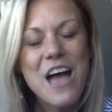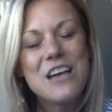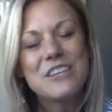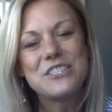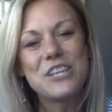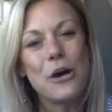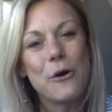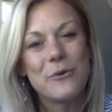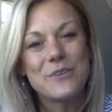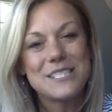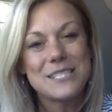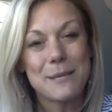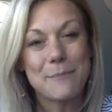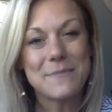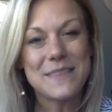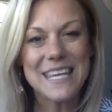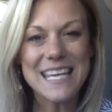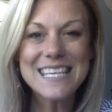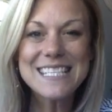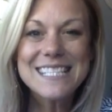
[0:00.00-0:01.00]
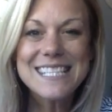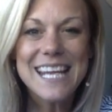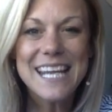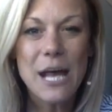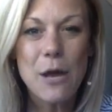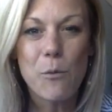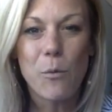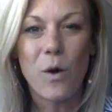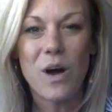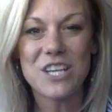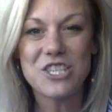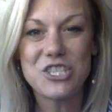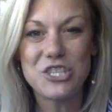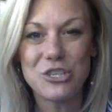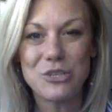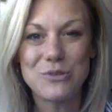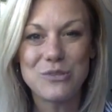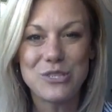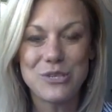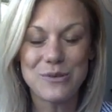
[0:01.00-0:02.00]
So some things that I want
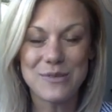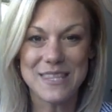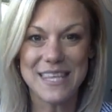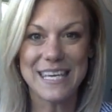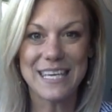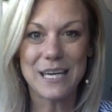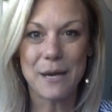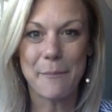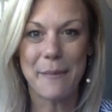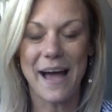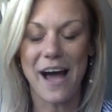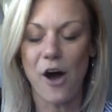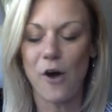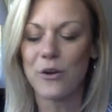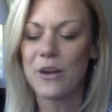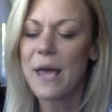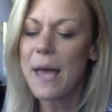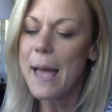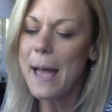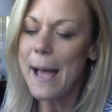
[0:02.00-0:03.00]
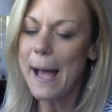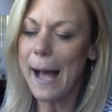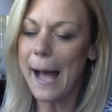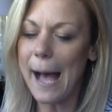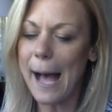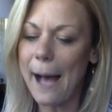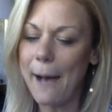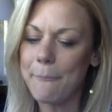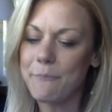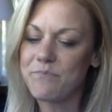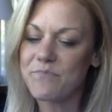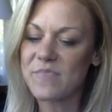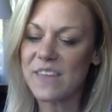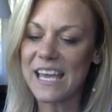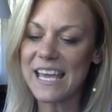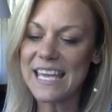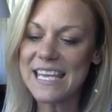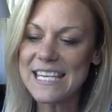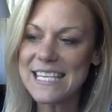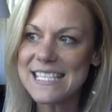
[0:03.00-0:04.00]
you to think about
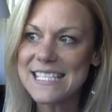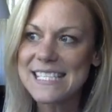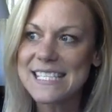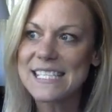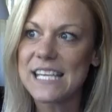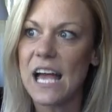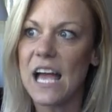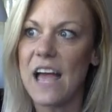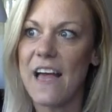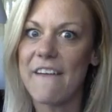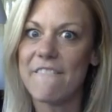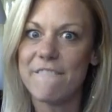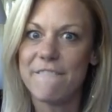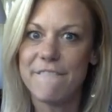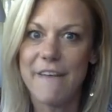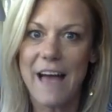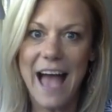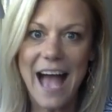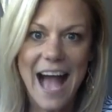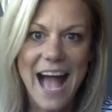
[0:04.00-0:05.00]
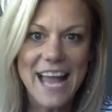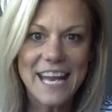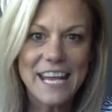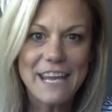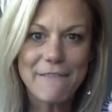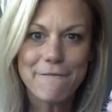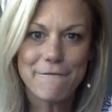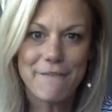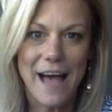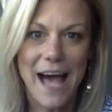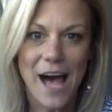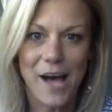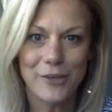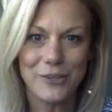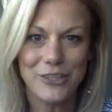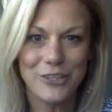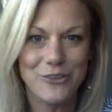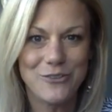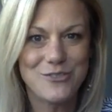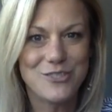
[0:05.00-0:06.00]
is adding
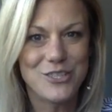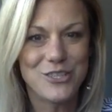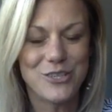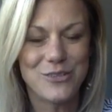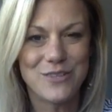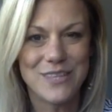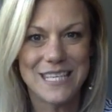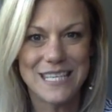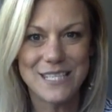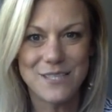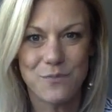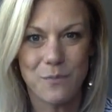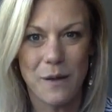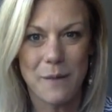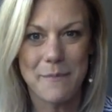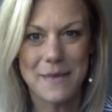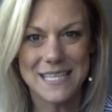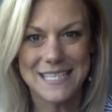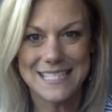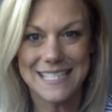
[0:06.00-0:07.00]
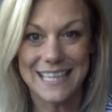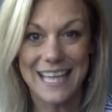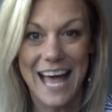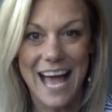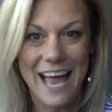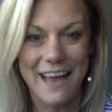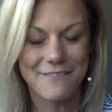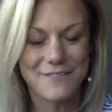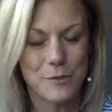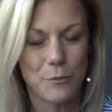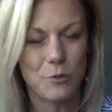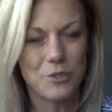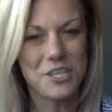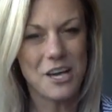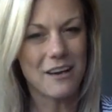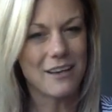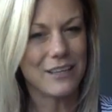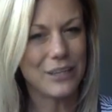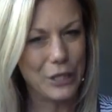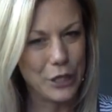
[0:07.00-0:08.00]
value to these women's lives. And we'll
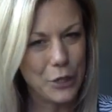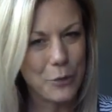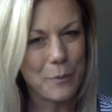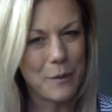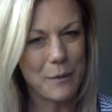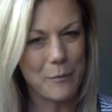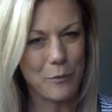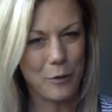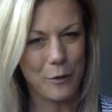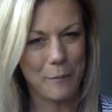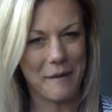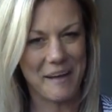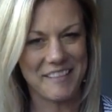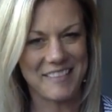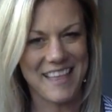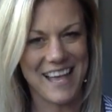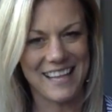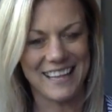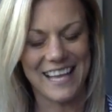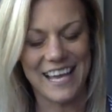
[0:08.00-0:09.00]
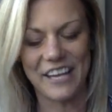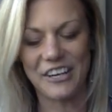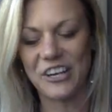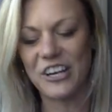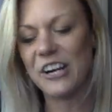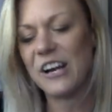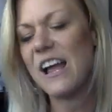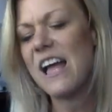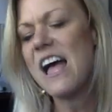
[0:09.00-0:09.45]
talk a little bit more about that later.